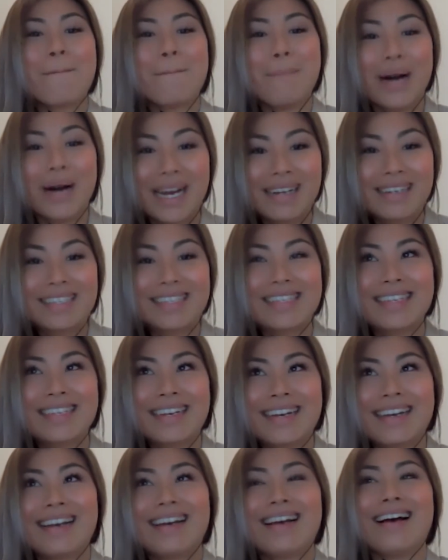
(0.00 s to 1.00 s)
but
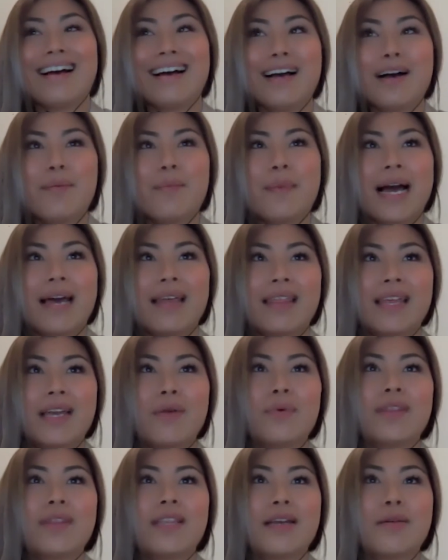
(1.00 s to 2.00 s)
I think
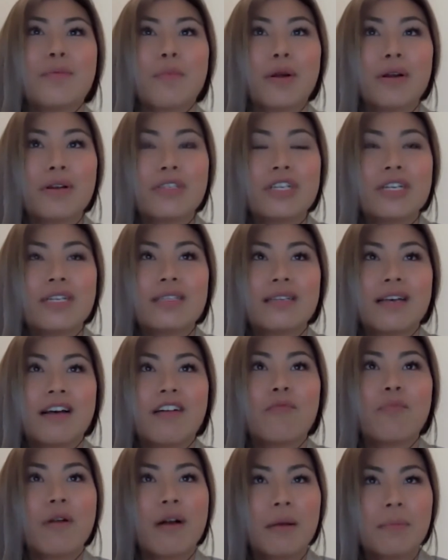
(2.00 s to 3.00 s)
with the emergence
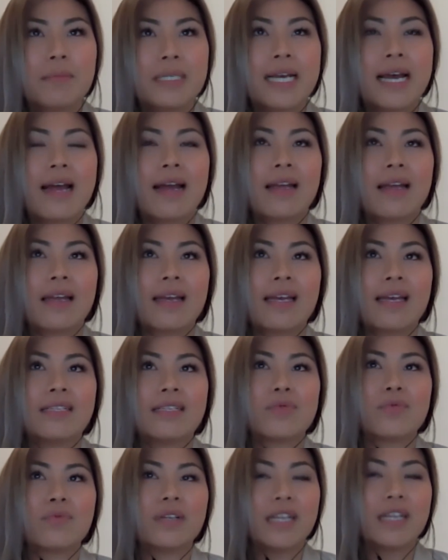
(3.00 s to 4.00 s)
of prop tech,
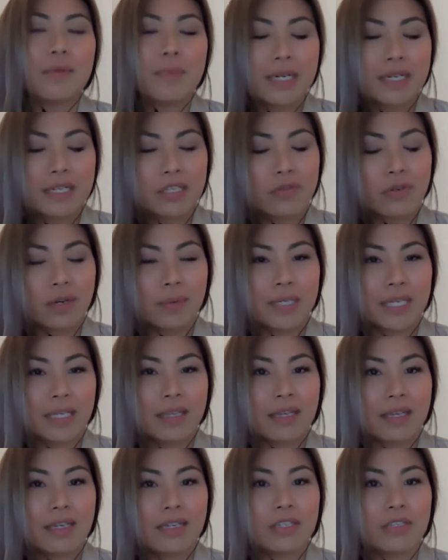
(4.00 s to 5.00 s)
it's really been disrupting
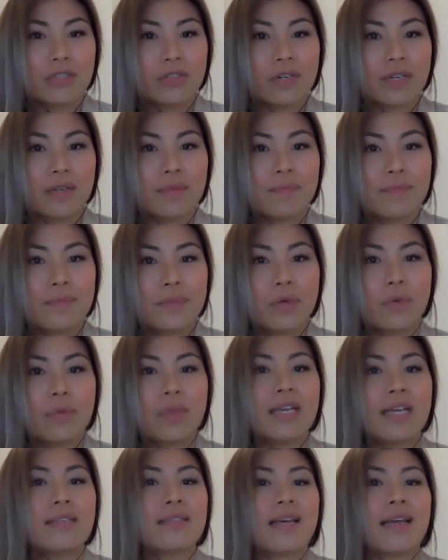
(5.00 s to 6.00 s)
the industry. So
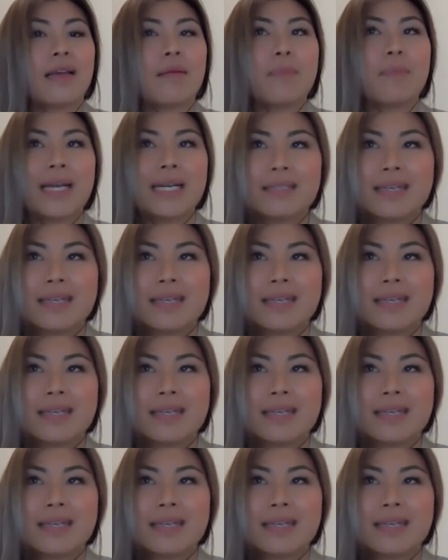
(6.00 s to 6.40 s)
things like big